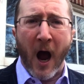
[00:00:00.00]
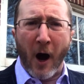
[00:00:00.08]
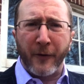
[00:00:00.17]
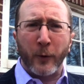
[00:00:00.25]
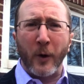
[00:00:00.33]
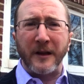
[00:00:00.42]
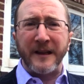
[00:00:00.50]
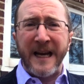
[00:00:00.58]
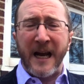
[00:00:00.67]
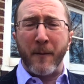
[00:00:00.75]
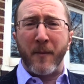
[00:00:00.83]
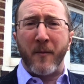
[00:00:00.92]
I'll throw a
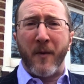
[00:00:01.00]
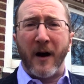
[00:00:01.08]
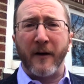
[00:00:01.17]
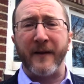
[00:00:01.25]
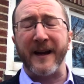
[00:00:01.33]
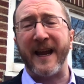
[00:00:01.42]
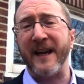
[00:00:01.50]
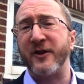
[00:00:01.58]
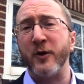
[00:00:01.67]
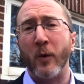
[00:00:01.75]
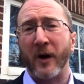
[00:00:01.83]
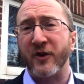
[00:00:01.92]
link up above in case
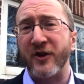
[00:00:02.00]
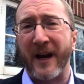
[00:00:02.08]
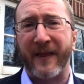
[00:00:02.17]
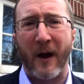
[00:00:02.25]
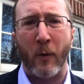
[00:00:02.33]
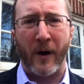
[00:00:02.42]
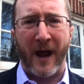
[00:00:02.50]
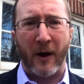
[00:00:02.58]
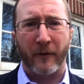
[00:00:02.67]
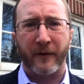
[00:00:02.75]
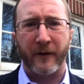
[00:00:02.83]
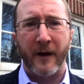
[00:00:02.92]
you want to check that one
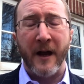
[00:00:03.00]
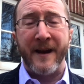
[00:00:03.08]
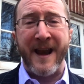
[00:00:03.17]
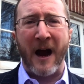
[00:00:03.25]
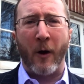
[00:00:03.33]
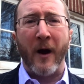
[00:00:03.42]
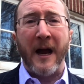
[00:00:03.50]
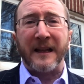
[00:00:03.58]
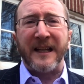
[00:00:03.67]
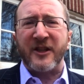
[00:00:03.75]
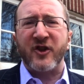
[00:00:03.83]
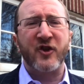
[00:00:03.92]
out. Now,
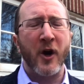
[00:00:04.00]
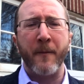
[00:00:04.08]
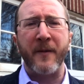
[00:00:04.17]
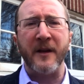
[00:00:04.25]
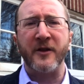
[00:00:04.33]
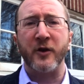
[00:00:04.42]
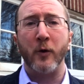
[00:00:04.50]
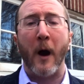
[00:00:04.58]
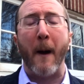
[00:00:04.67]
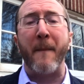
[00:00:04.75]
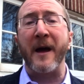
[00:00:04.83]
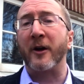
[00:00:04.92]
let's jump into
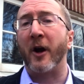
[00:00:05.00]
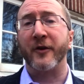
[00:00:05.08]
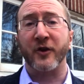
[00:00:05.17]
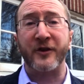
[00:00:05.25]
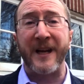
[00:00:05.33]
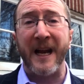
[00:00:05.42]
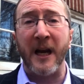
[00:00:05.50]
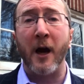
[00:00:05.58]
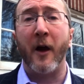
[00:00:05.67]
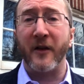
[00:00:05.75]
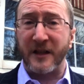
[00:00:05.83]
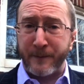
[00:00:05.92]
a better understanding
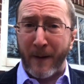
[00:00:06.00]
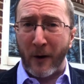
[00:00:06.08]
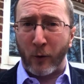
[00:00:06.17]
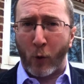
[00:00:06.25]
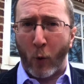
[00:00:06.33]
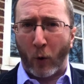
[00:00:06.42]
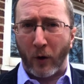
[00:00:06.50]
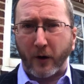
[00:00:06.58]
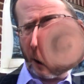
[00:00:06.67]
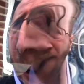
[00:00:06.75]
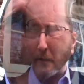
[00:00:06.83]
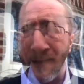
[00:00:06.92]
of the spinal
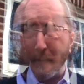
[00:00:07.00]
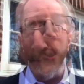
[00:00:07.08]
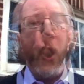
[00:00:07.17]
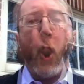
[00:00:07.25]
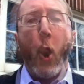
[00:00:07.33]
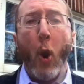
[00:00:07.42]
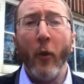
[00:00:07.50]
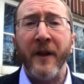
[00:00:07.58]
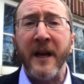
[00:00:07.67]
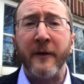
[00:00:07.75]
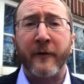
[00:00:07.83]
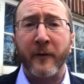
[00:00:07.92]
cord. All
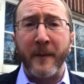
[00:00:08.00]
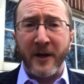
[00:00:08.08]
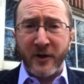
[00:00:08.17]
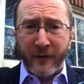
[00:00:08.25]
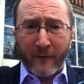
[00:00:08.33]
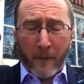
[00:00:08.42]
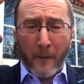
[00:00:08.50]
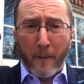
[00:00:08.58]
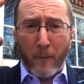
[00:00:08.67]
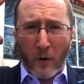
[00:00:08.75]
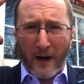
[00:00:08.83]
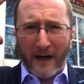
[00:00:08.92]
the information from the
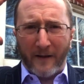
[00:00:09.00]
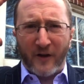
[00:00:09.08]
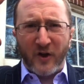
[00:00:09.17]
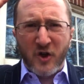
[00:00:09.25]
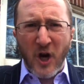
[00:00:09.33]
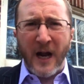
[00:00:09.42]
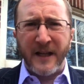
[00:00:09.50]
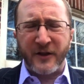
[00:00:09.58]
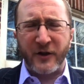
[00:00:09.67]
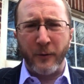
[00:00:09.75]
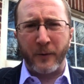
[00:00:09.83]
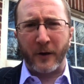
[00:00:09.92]
brain, the giant
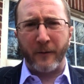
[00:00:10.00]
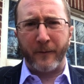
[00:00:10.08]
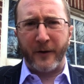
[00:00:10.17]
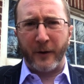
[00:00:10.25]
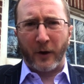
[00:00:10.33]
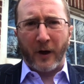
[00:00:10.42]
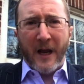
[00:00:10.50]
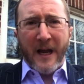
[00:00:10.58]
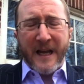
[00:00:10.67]
supercomputer,